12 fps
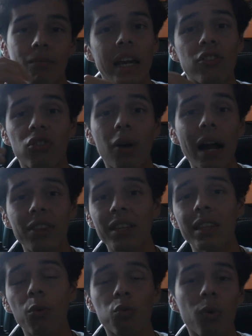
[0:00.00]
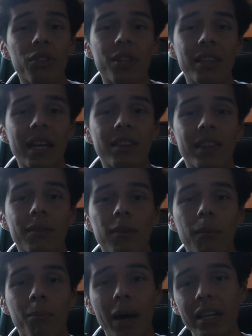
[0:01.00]
And so I think that was one thing that
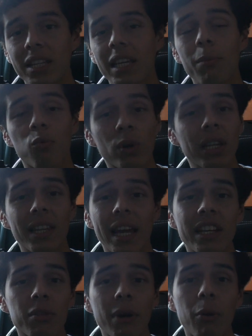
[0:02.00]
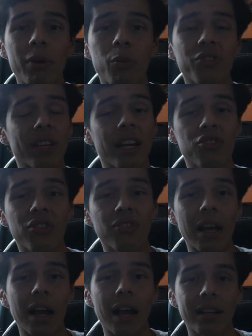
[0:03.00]
my team really liked about me was that I
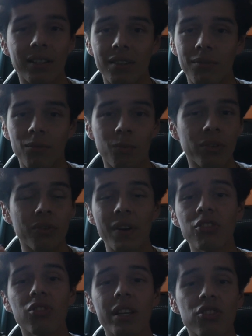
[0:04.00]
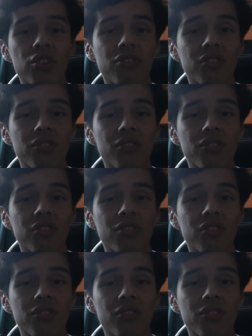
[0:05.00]
just was eventually just